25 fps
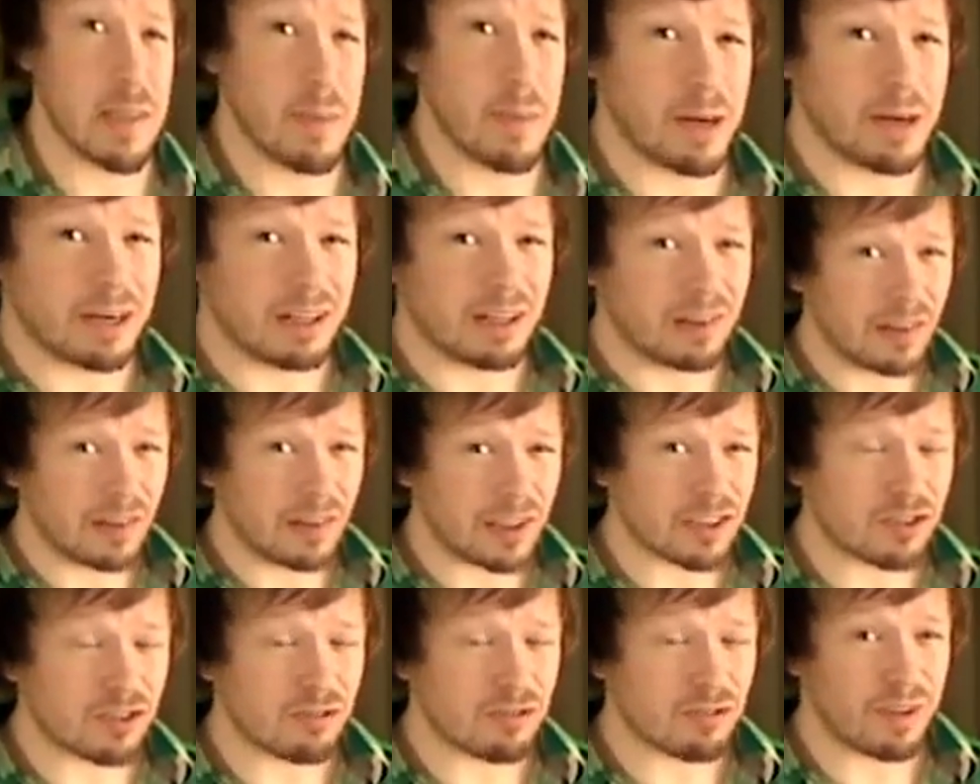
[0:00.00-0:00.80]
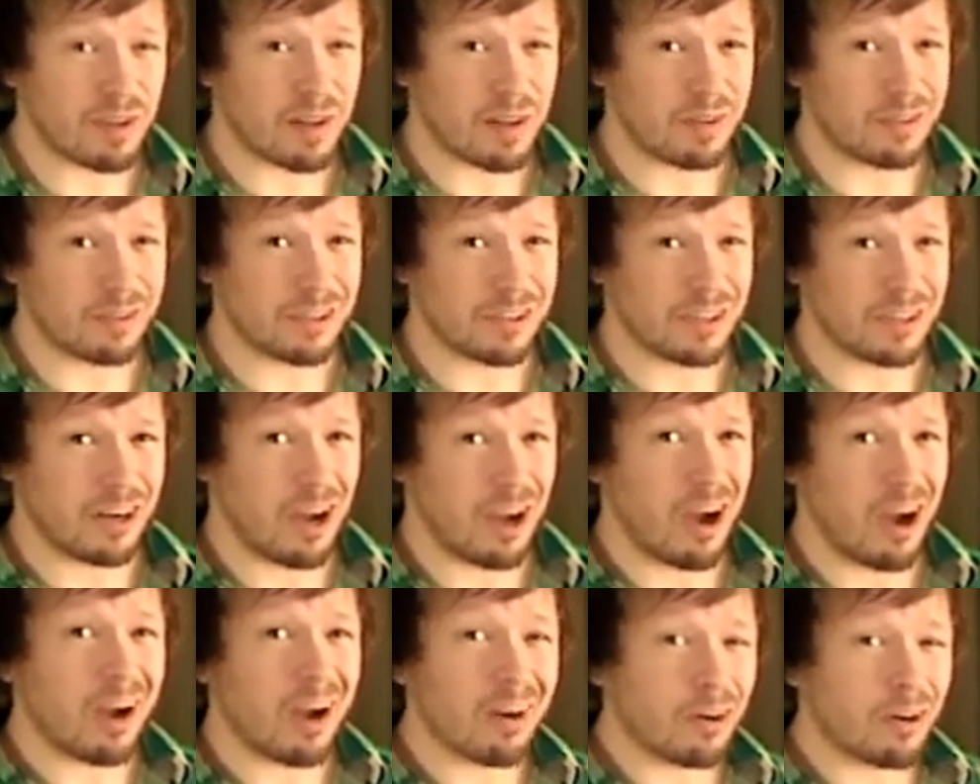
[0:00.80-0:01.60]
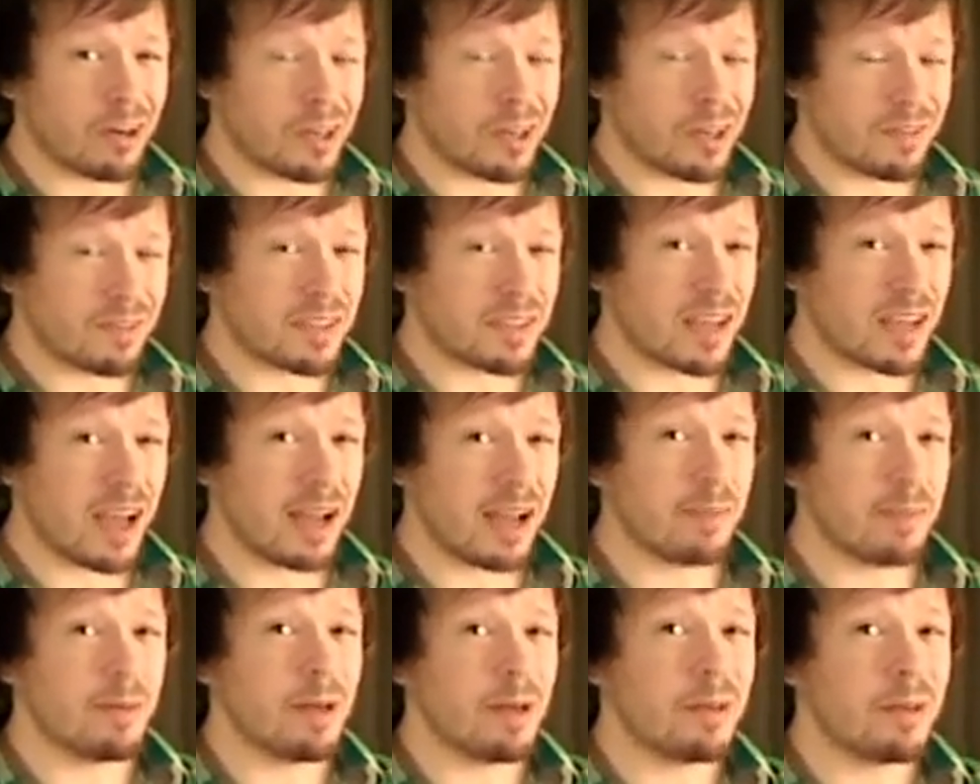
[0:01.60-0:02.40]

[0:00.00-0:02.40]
is about a glitch found in Ocarina of Time.